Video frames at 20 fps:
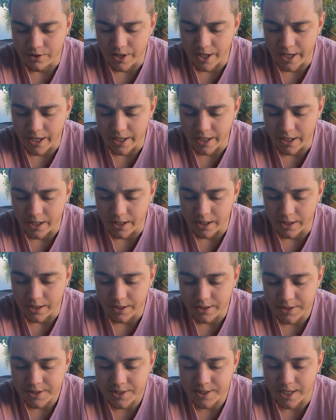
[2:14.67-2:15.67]

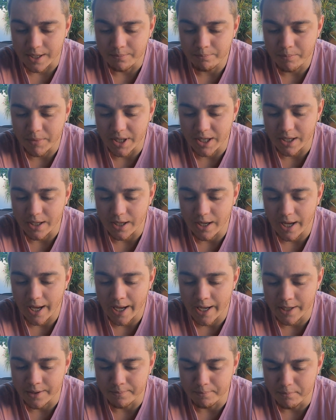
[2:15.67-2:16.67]
they sent me
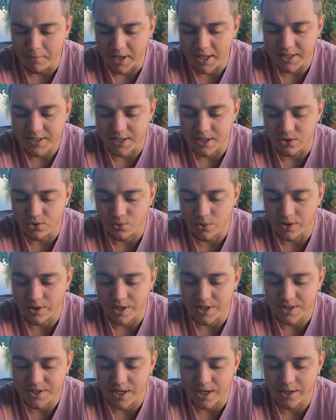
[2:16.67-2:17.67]
a message where
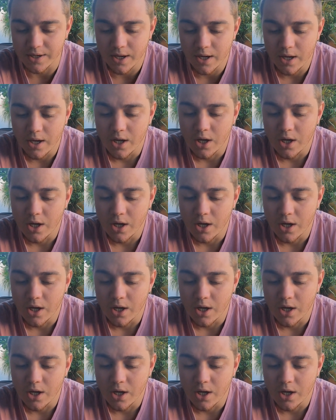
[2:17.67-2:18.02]
they said,